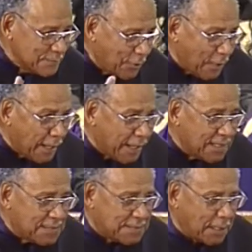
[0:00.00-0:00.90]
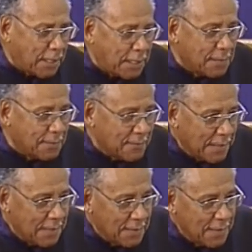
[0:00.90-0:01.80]
praise team
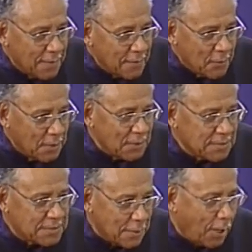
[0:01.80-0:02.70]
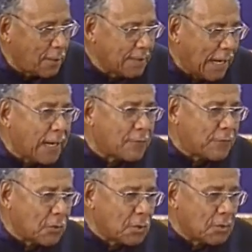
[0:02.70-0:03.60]
will start
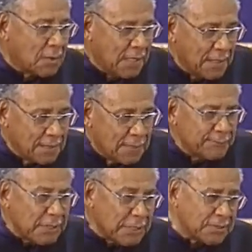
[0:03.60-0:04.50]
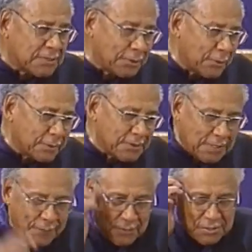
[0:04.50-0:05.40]
after the ministers
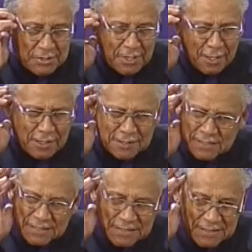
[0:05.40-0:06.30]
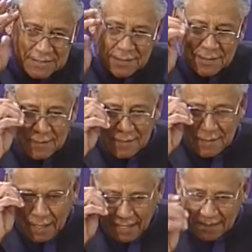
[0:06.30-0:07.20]
of the church
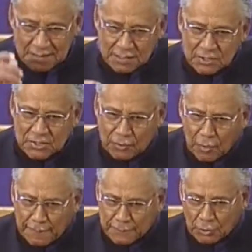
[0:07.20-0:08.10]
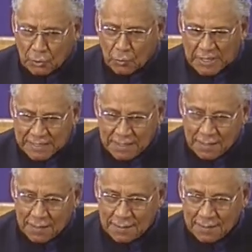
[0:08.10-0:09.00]
has the scripture
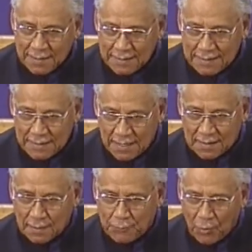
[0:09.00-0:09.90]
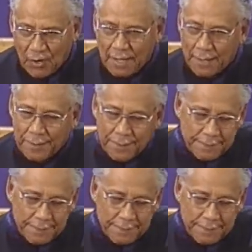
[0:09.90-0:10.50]
reading and the prayer.